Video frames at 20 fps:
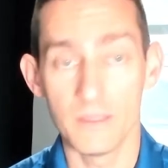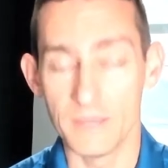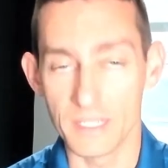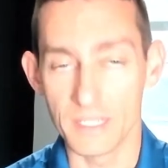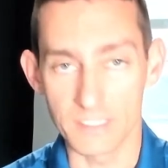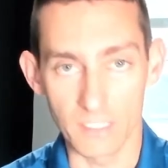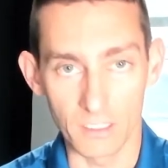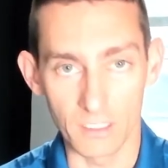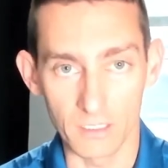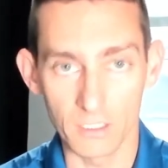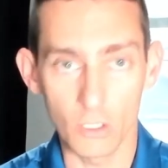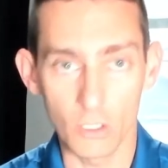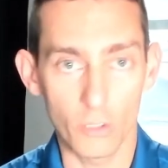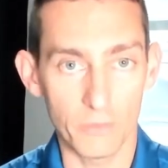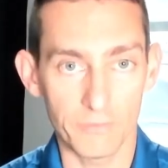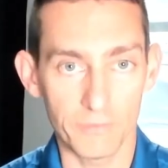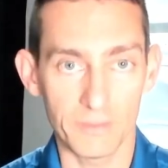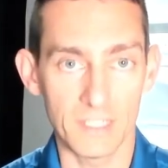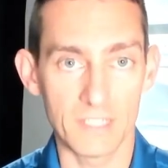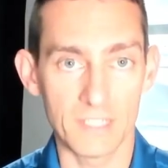There's a
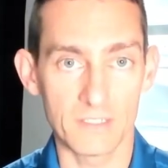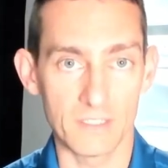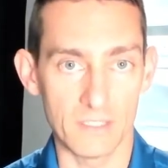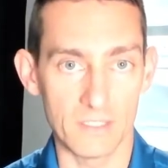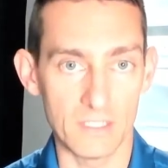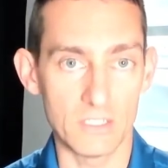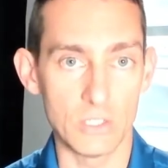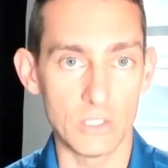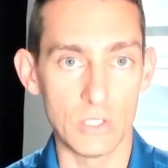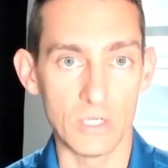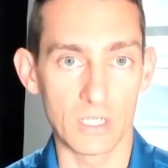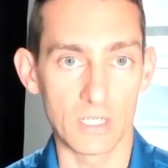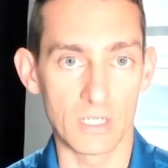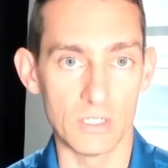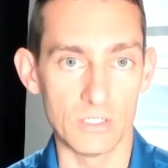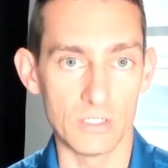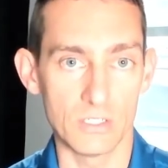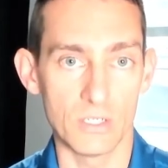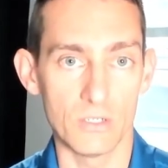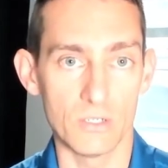lot of things that this unit
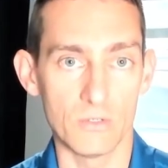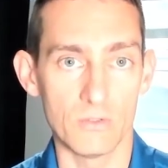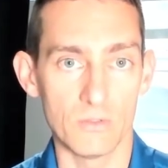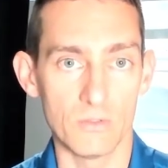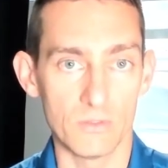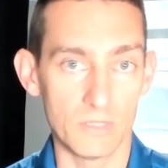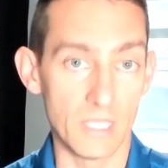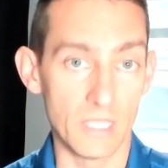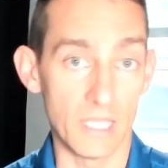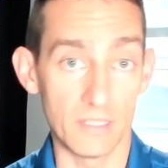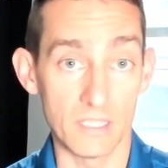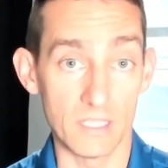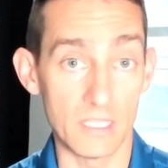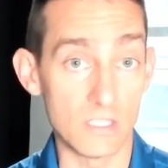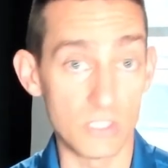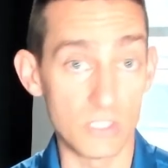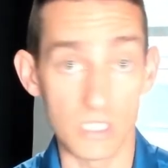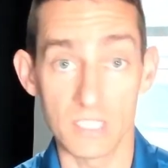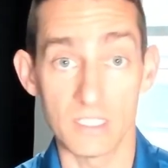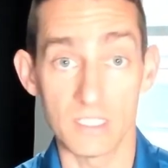can do that
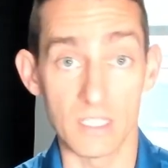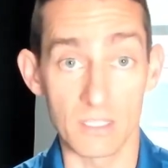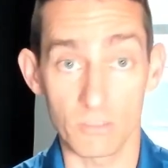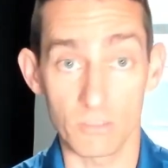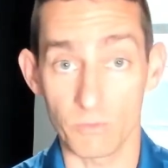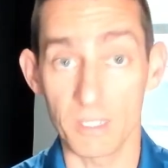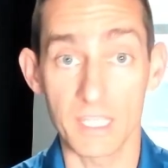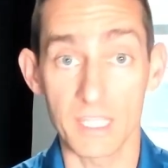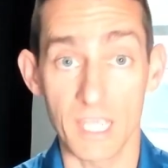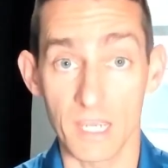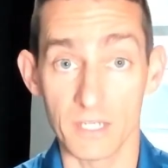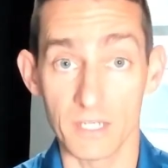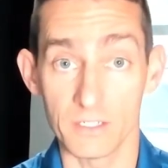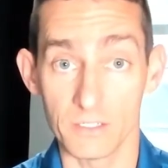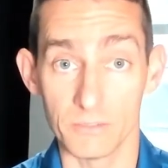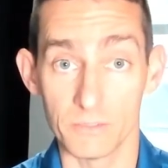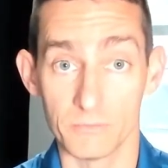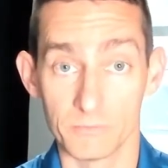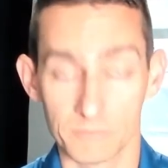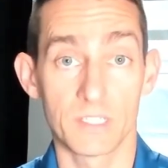the GC3 can't
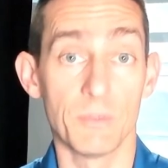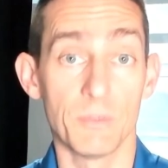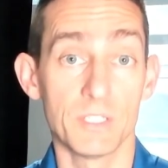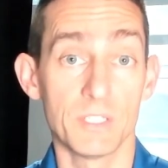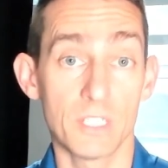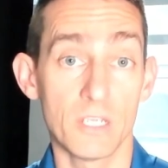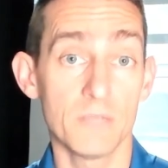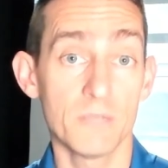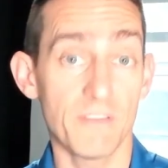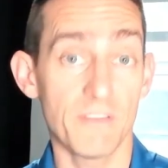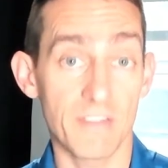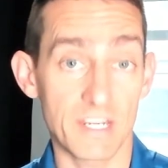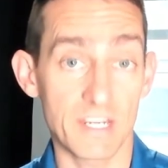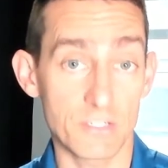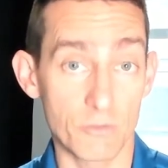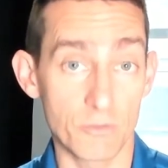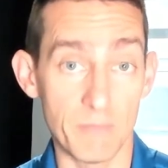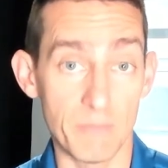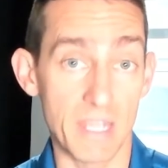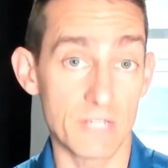do. So in terms of
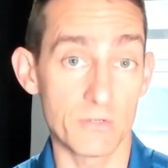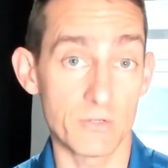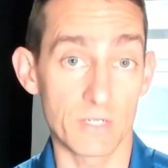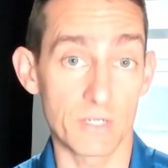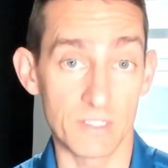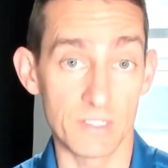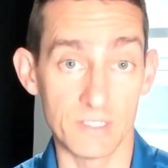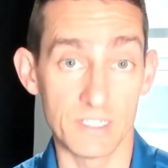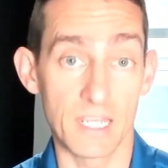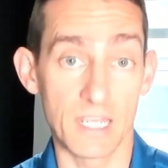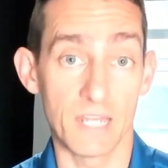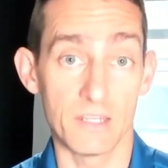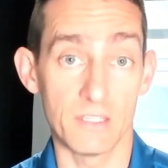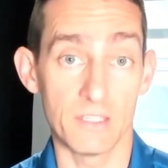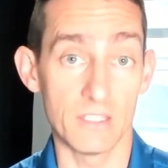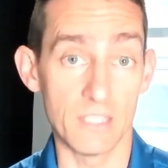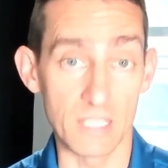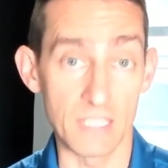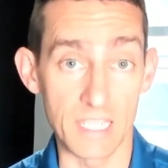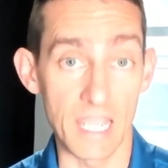actual metrics and data
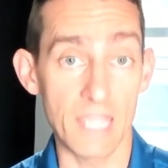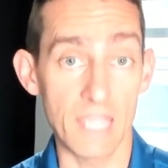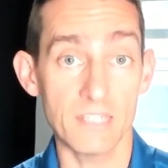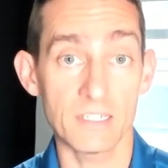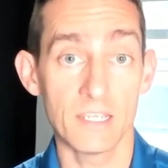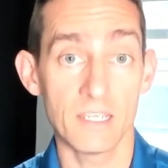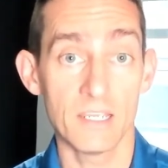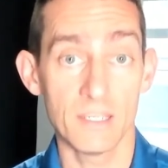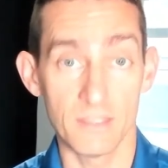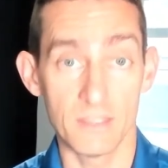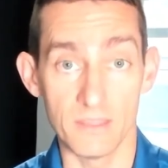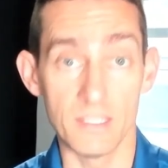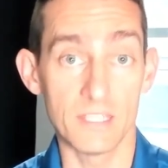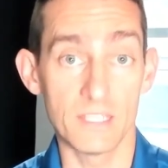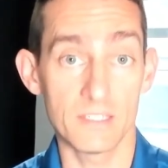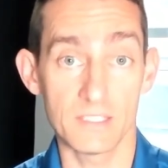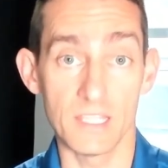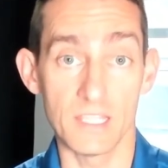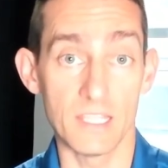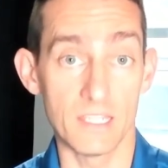that you get,
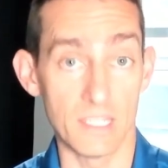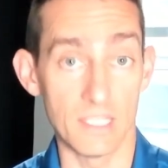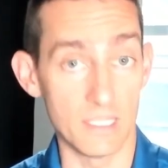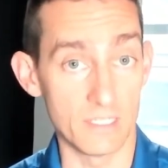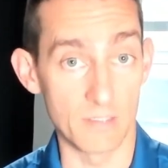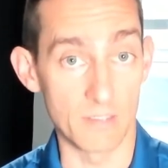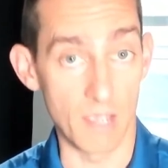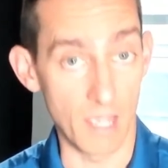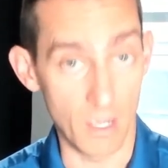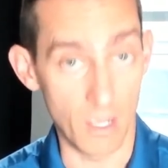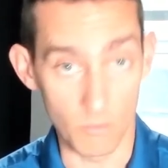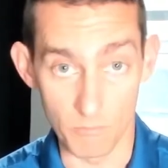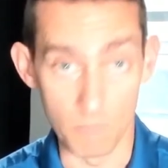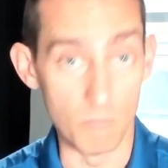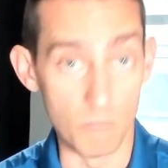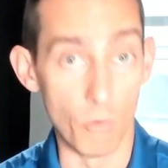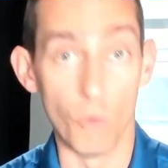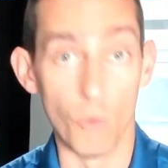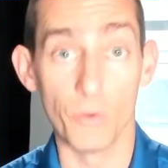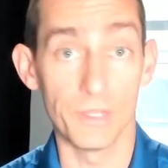this thing is
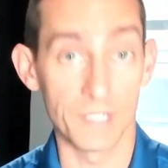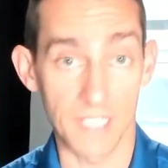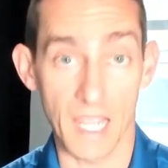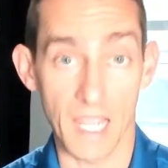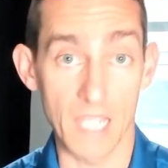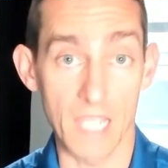more than